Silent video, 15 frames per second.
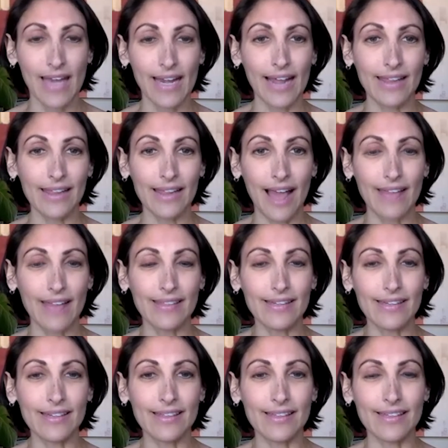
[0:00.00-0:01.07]
And I
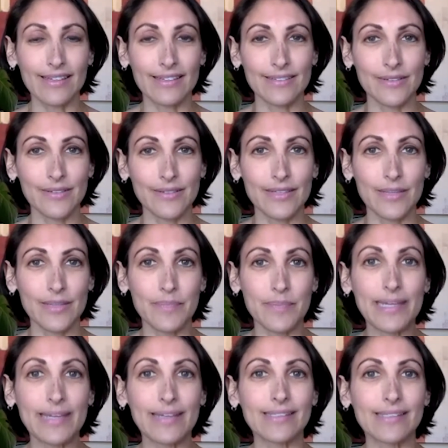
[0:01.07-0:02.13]
think the
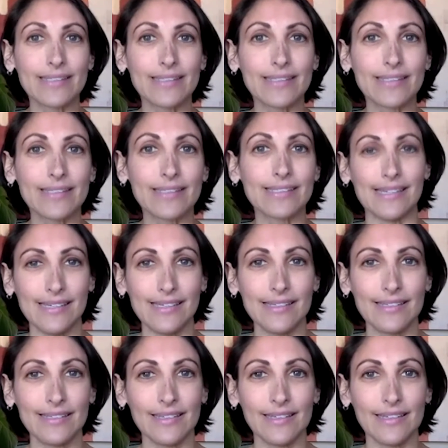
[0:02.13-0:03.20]
biggest
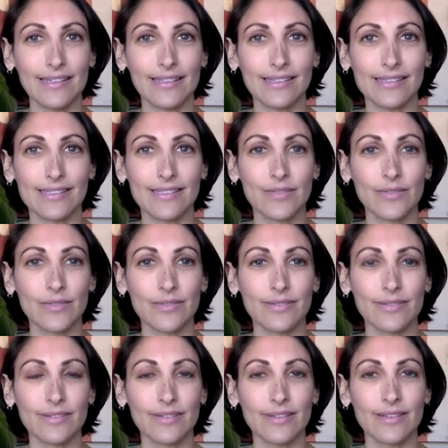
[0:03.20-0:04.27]
key is
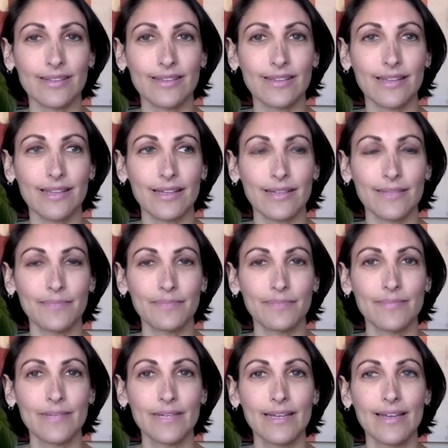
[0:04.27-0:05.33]
the
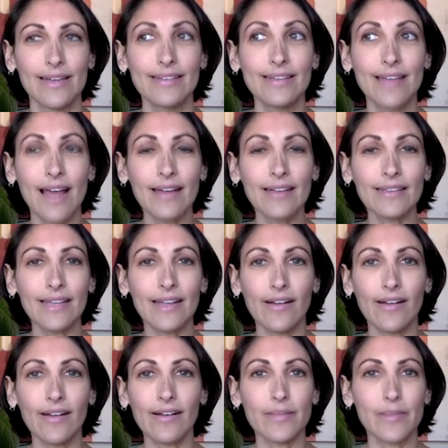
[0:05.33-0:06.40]
not
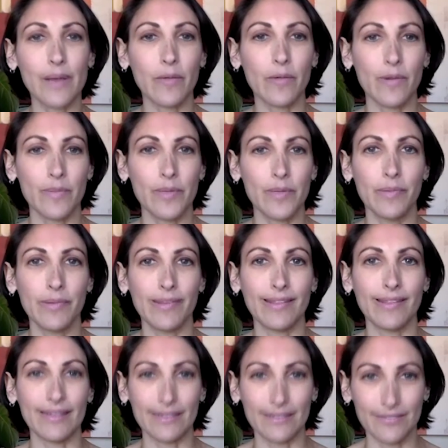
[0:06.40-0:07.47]
caring about what people
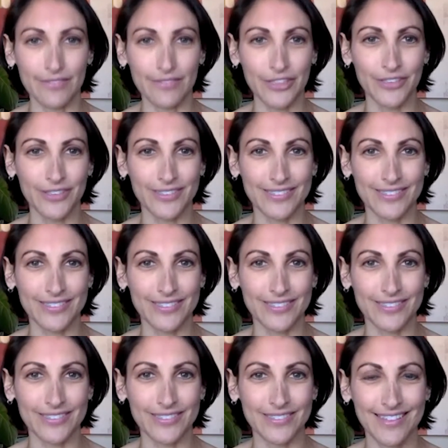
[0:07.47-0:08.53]
think of you.
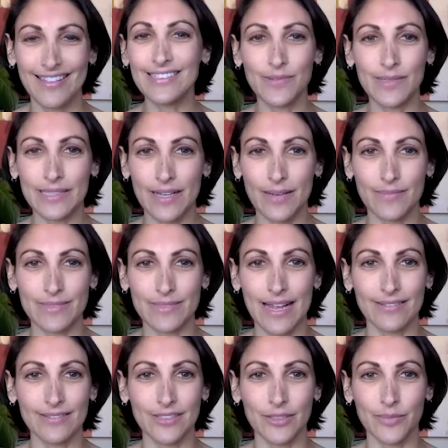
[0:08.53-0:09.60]
That's what
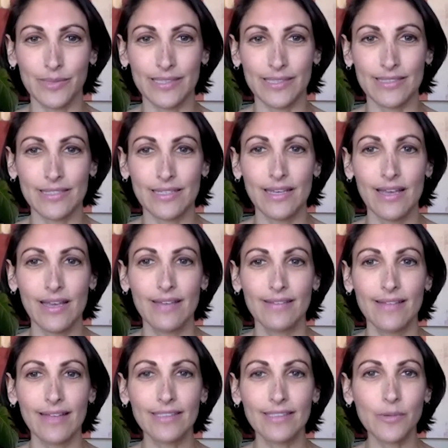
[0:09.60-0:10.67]
it comes down to, because
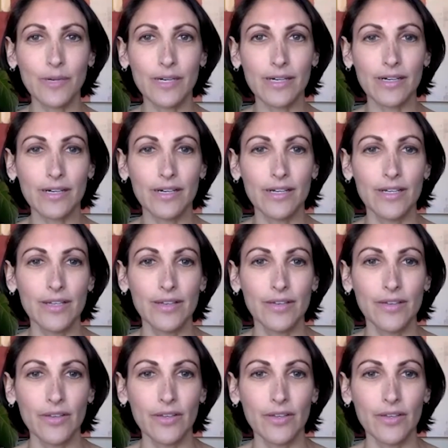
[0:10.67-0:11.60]
that's where,